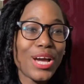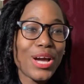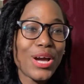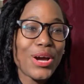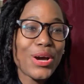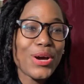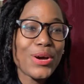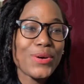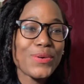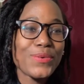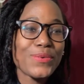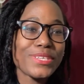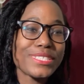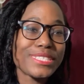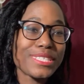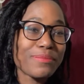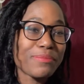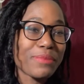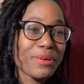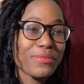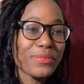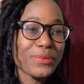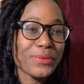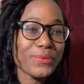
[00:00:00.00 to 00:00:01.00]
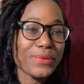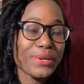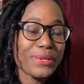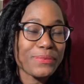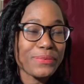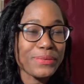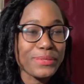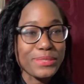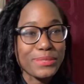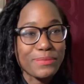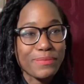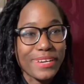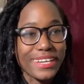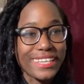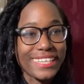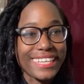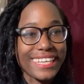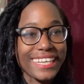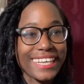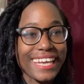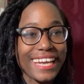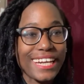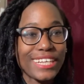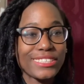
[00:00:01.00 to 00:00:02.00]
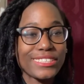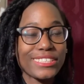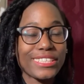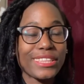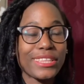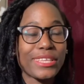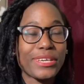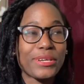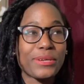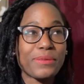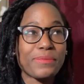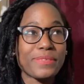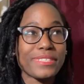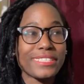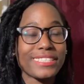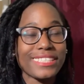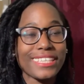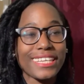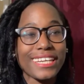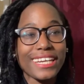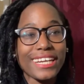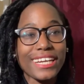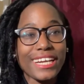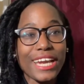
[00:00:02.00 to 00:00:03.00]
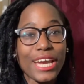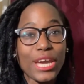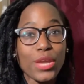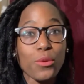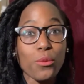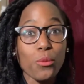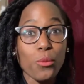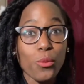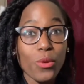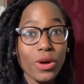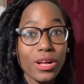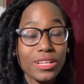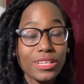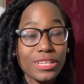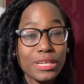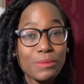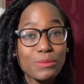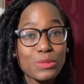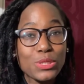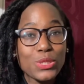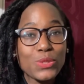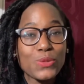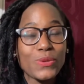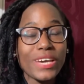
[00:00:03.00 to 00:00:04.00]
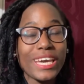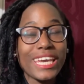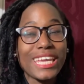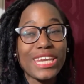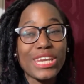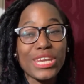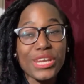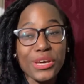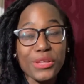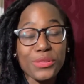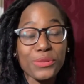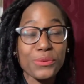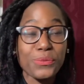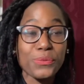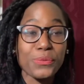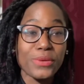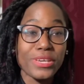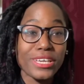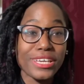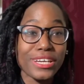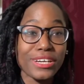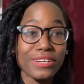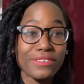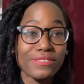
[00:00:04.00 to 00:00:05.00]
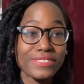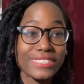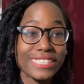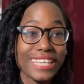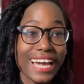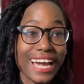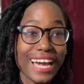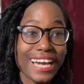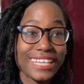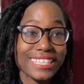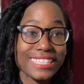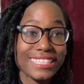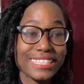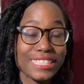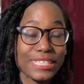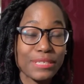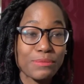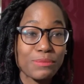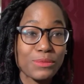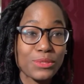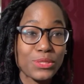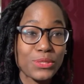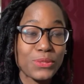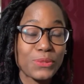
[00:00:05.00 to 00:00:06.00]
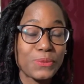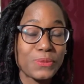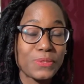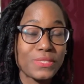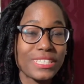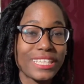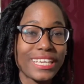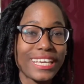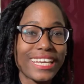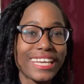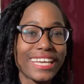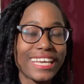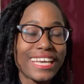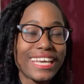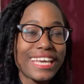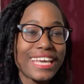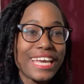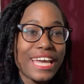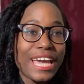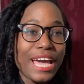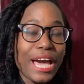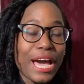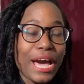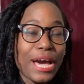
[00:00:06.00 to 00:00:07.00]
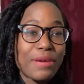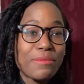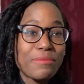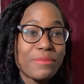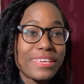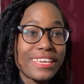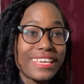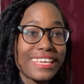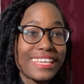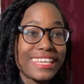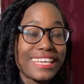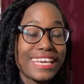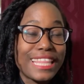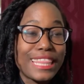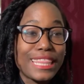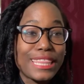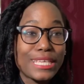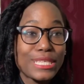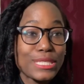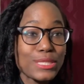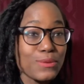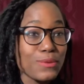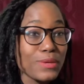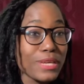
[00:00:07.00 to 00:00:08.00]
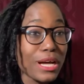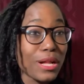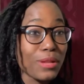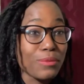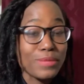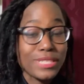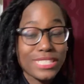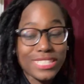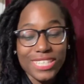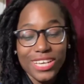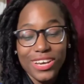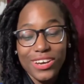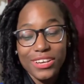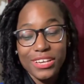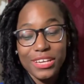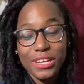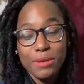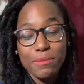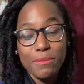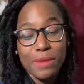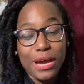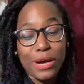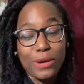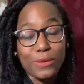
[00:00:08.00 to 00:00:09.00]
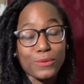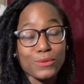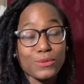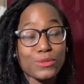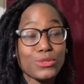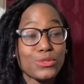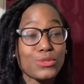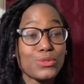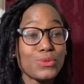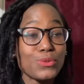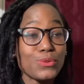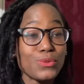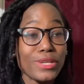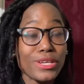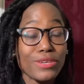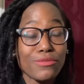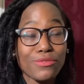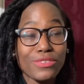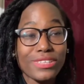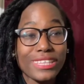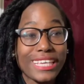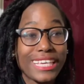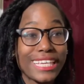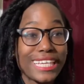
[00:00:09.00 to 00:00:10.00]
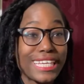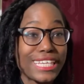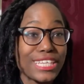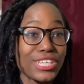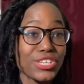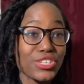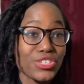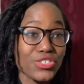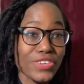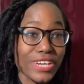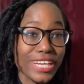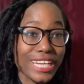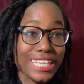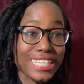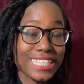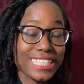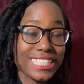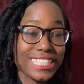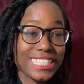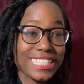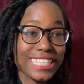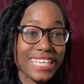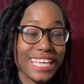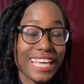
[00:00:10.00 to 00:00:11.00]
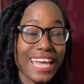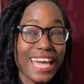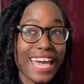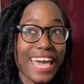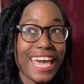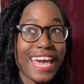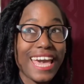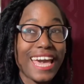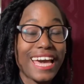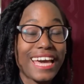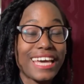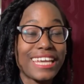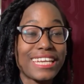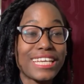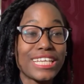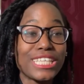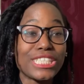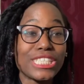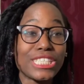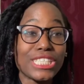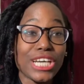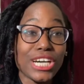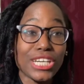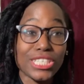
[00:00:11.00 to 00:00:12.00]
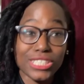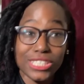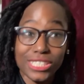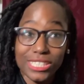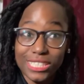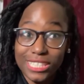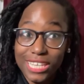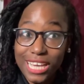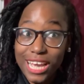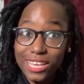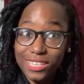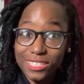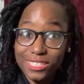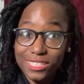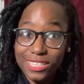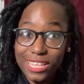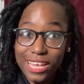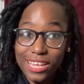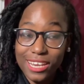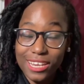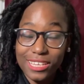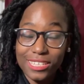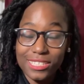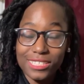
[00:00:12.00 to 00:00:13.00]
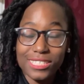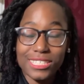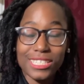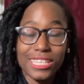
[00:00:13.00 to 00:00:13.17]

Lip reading: What's up, everyone? Rose Brown, the accountant therapist here, and welcome to another week of Tax Tip Tuesday. This week I'll be talking about student-related credits and deduction tax, that is,